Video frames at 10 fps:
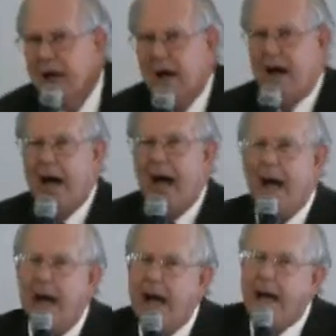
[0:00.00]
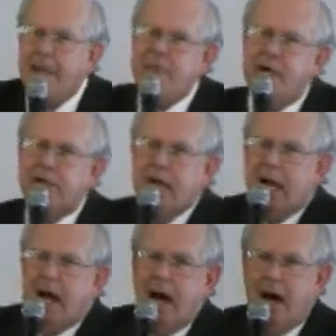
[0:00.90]
uh, I, am just,
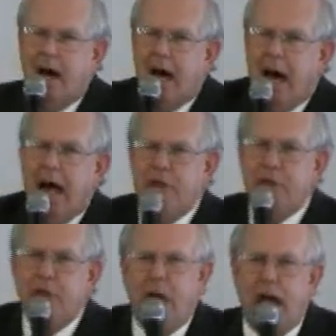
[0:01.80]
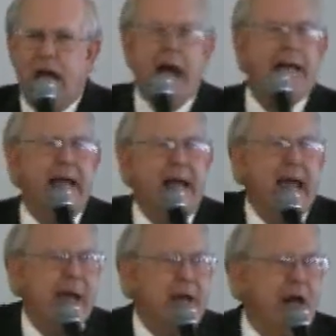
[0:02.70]
uh, I can add